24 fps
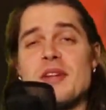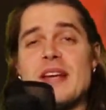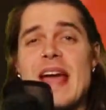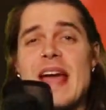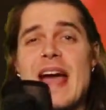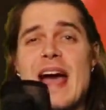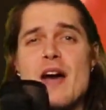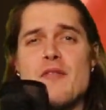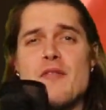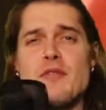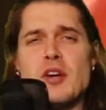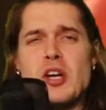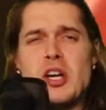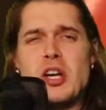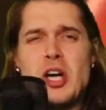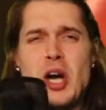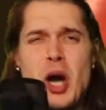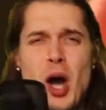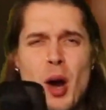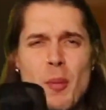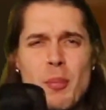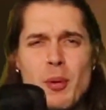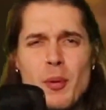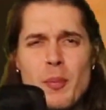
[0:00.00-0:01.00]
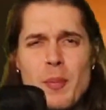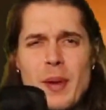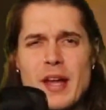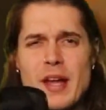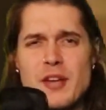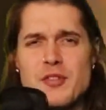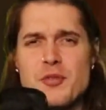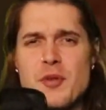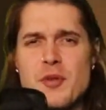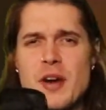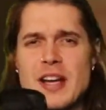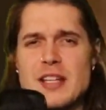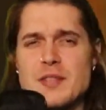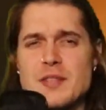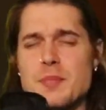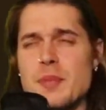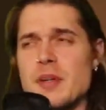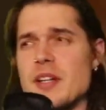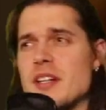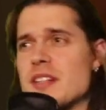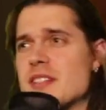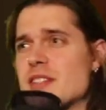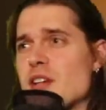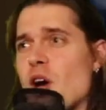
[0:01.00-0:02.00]
have a couple bad tracks,
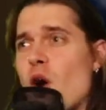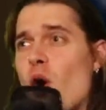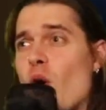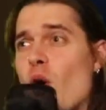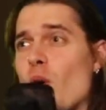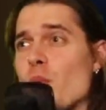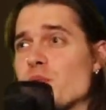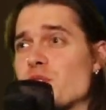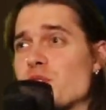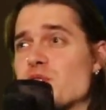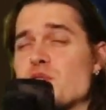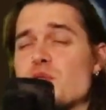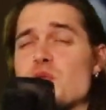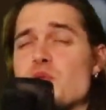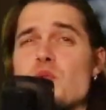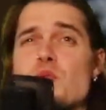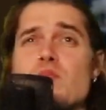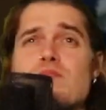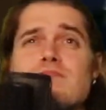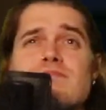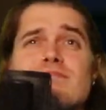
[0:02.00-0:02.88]
but is home to